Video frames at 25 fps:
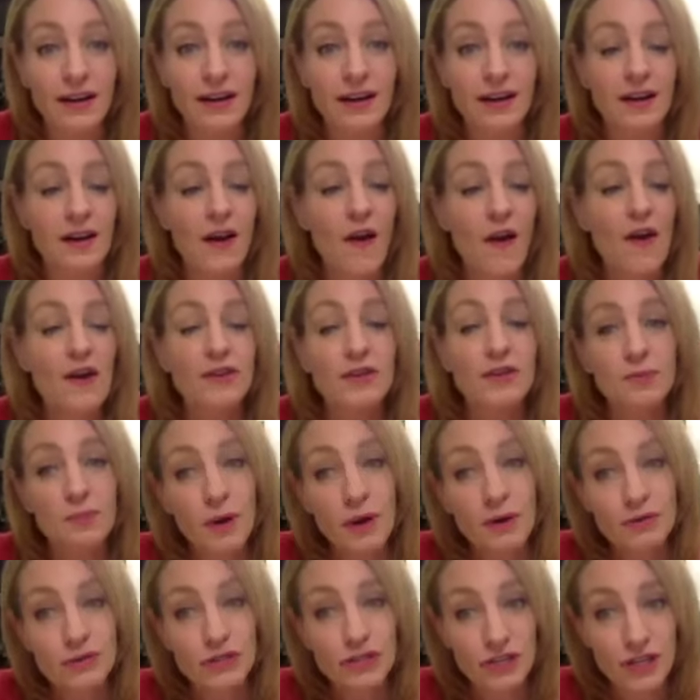And to
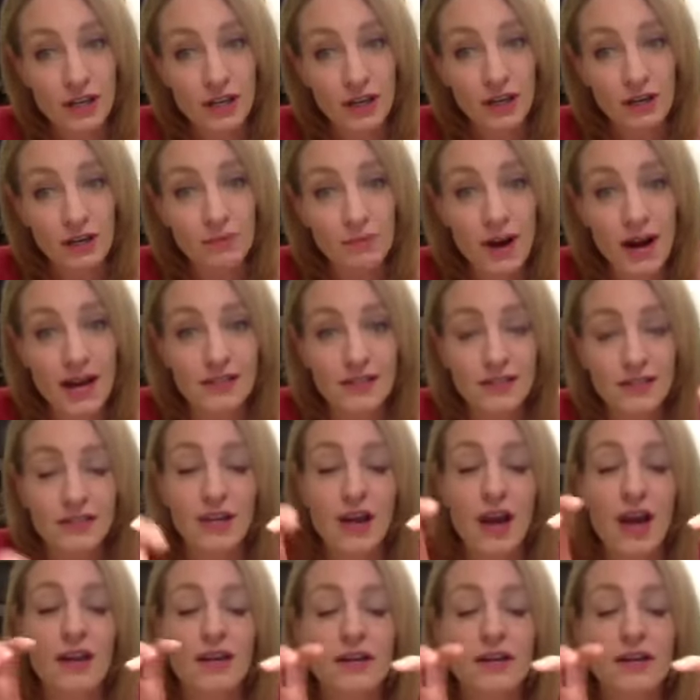poach chicken breast,